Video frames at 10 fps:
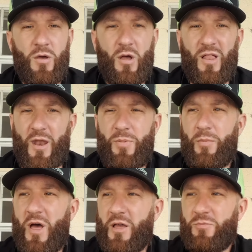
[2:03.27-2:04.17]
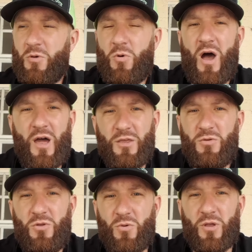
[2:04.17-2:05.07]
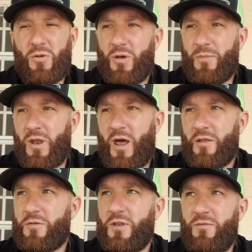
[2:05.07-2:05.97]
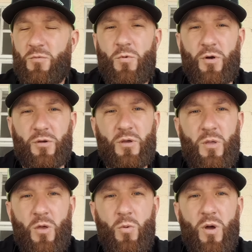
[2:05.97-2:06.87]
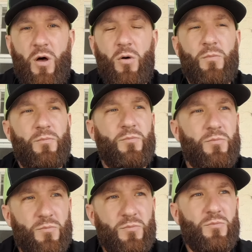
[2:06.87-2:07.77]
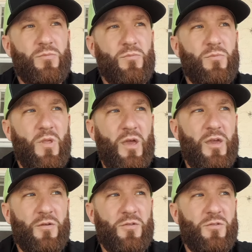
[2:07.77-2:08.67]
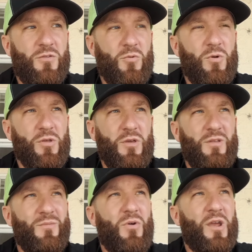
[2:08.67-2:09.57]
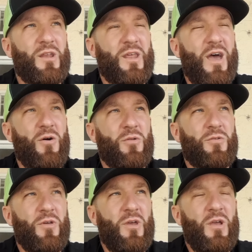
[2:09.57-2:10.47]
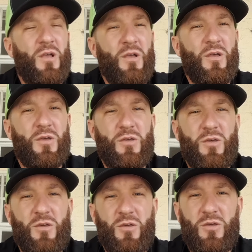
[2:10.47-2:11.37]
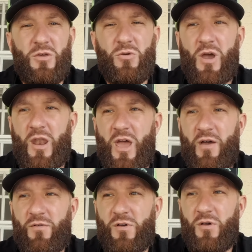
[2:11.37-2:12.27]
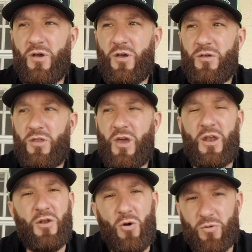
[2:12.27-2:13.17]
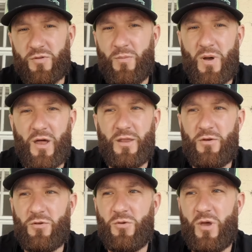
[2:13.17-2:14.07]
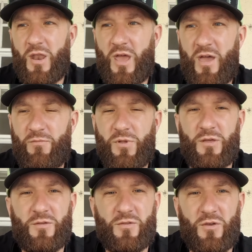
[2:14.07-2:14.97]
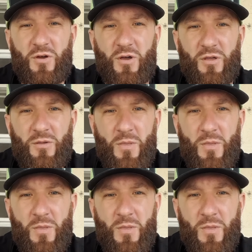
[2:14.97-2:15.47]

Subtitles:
A lot of people ask me, well, how do you do it? I mean, how does it even work? Well, I guess to really break it down is you got to have you got to know somebody, or you got to have places to hunt.